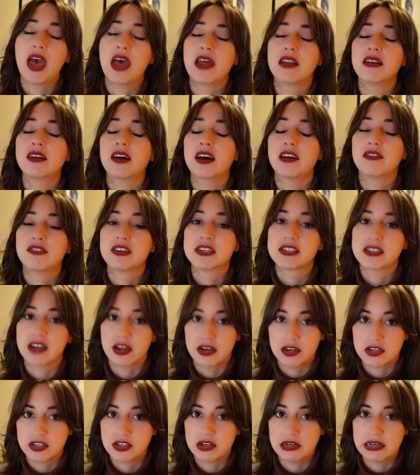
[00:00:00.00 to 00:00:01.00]
and I've
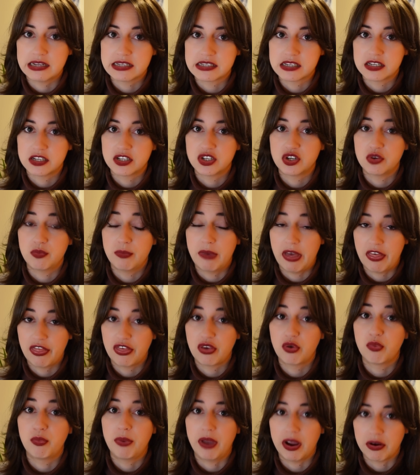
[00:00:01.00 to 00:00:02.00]
decided to listen to
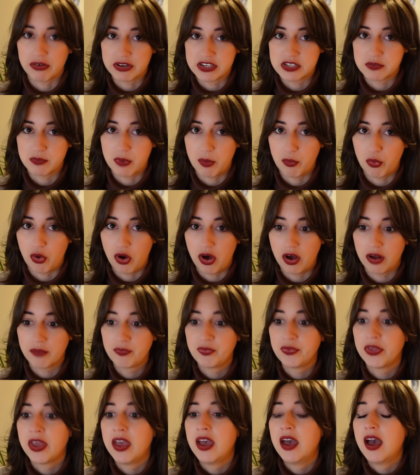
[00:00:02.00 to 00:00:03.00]
Matthew Perry's memoir.
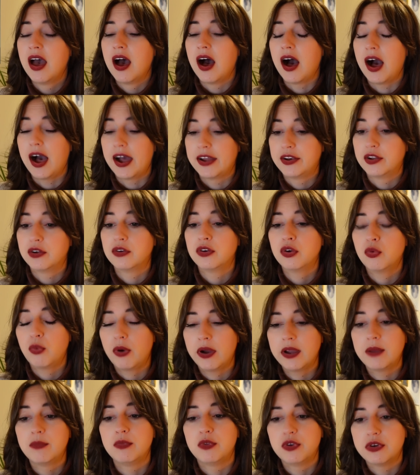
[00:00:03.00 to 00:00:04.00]
I don't know
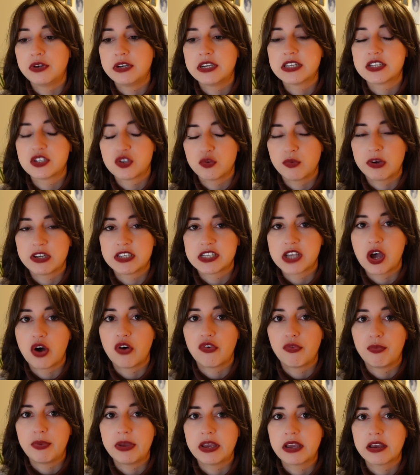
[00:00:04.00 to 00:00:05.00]
why I'm doing this to
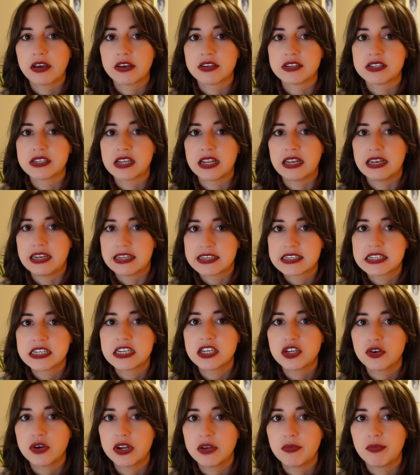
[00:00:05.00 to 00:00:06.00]
myself, because
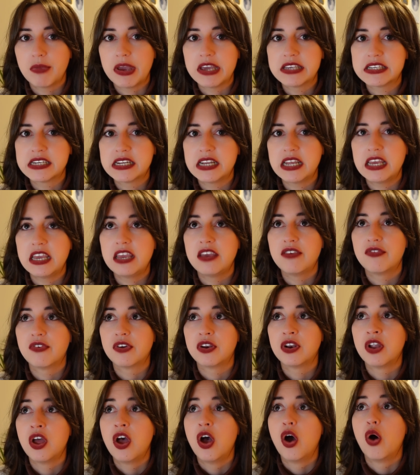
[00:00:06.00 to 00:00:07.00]
listening to it makes it
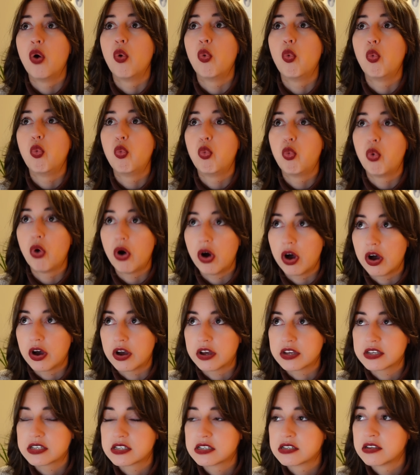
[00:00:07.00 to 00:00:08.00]
even
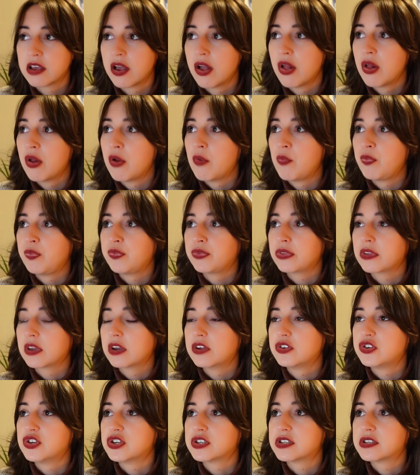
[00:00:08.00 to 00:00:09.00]
worse.
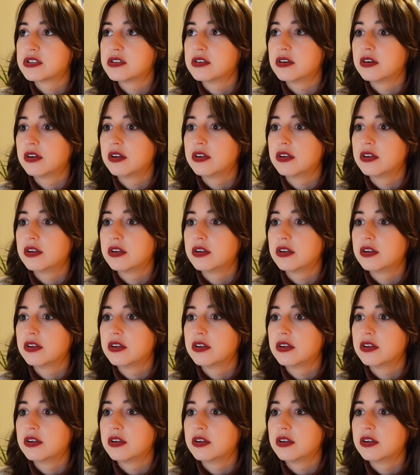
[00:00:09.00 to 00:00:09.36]
Just